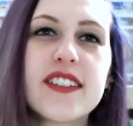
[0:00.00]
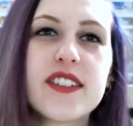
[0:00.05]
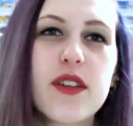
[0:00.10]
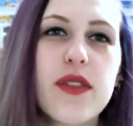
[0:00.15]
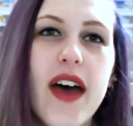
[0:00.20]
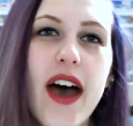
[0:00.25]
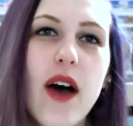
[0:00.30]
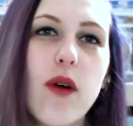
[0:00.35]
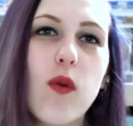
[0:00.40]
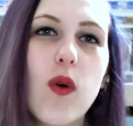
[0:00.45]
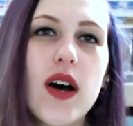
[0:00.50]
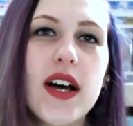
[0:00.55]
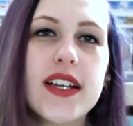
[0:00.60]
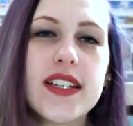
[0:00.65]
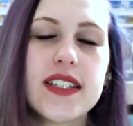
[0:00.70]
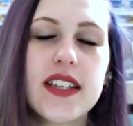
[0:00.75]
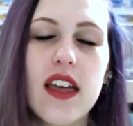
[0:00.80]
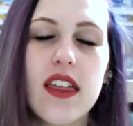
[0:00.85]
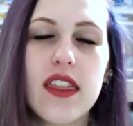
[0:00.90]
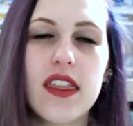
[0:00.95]
so that
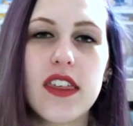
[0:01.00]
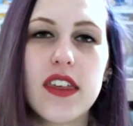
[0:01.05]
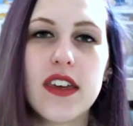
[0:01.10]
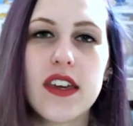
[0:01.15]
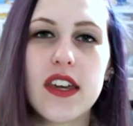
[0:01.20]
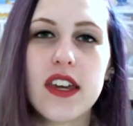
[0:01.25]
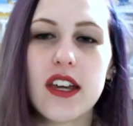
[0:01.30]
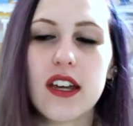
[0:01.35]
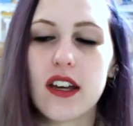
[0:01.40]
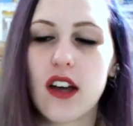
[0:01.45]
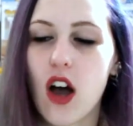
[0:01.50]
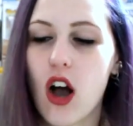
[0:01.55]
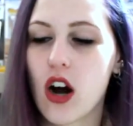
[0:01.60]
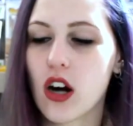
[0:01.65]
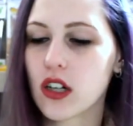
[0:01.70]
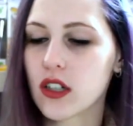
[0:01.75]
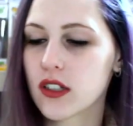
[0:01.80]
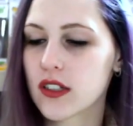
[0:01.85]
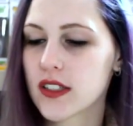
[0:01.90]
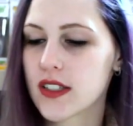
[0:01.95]
was the
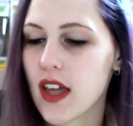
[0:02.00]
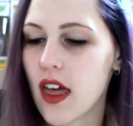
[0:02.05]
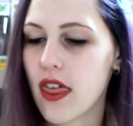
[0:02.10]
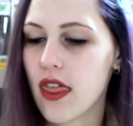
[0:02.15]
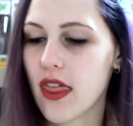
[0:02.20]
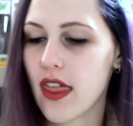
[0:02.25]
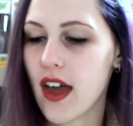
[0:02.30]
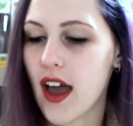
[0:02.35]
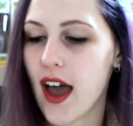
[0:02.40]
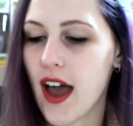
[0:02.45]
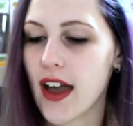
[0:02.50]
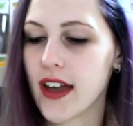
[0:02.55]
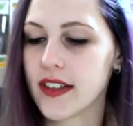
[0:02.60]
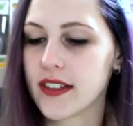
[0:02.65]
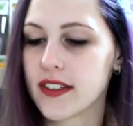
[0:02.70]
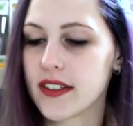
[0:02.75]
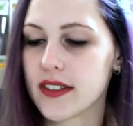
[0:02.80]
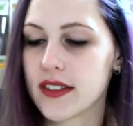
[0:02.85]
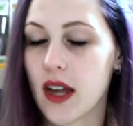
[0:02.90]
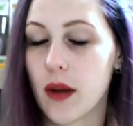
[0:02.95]
ARCs
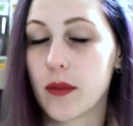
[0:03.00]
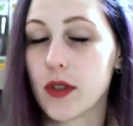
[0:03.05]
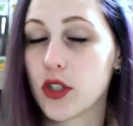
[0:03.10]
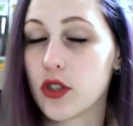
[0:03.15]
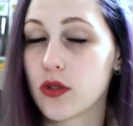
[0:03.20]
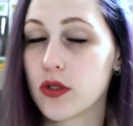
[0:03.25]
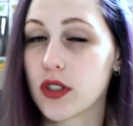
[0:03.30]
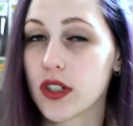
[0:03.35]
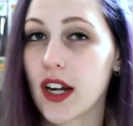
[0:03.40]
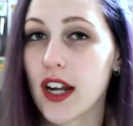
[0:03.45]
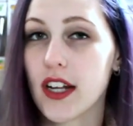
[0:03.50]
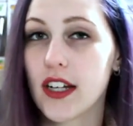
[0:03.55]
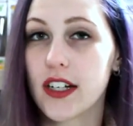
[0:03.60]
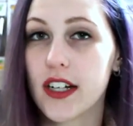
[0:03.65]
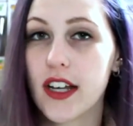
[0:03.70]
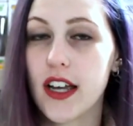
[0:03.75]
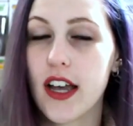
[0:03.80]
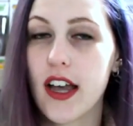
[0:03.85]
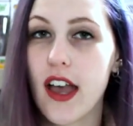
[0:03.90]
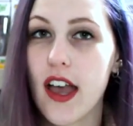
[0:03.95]
that Simon & Schuster
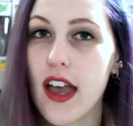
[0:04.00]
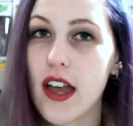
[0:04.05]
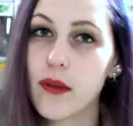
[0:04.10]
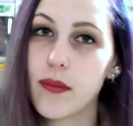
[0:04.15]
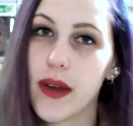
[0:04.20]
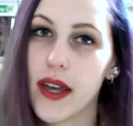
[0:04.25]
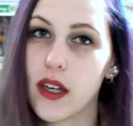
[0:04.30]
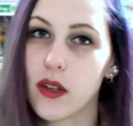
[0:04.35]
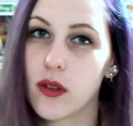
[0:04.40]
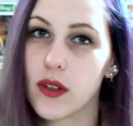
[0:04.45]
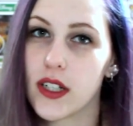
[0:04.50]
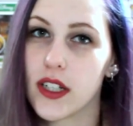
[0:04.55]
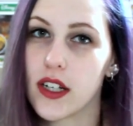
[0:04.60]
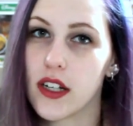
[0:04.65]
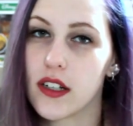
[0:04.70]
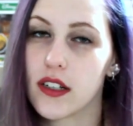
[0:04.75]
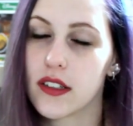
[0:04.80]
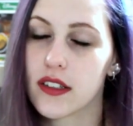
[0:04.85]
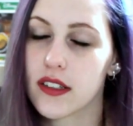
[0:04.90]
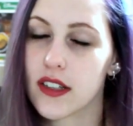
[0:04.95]
Canada and
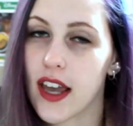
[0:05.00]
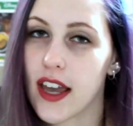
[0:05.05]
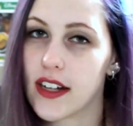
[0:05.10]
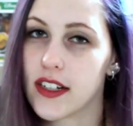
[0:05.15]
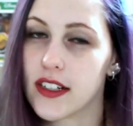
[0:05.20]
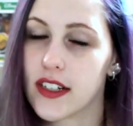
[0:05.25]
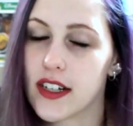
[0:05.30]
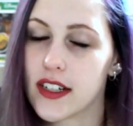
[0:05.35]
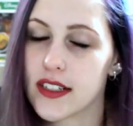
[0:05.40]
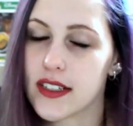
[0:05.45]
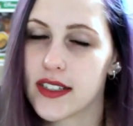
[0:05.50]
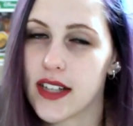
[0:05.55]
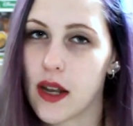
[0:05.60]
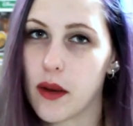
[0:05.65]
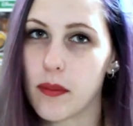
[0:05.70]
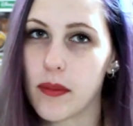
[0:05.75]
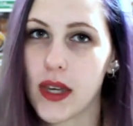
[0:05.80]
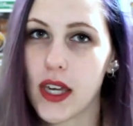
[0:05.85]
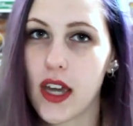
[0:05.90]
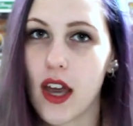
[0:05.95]
Penguin Canada
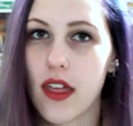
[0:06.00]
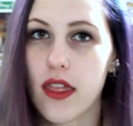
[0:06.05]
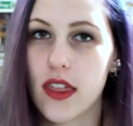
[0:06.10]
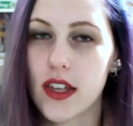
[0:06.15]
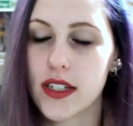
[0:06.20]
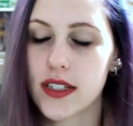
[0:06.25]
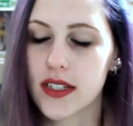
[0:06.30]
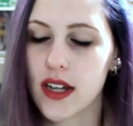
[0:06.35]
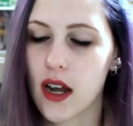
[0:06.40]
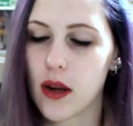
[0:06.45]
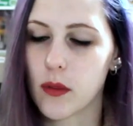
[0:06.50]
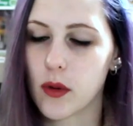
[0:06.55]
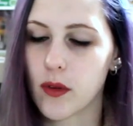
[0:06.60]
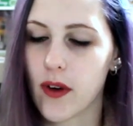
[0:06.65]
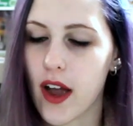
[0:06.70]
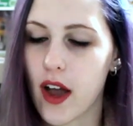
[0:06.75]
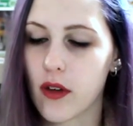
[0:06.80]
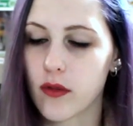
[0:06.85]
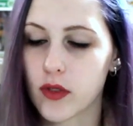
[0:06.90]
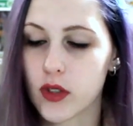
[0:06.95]
sent me this time
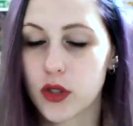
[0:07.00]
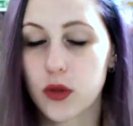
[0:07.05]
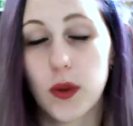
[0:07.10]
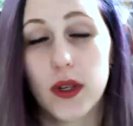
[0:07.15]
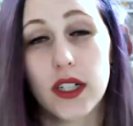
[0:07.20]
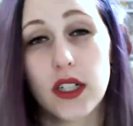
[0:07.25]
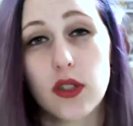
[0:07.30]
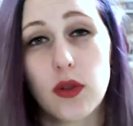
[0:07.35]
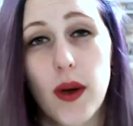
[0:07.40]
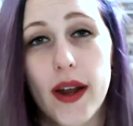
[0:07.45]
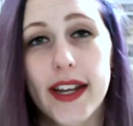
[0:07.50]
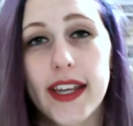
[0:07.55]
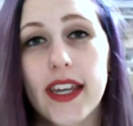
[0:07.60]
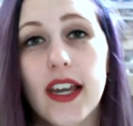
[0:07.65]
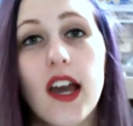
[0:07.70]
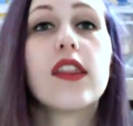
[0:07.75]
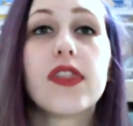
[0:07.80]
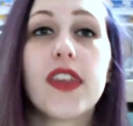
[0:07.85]
around for 2020.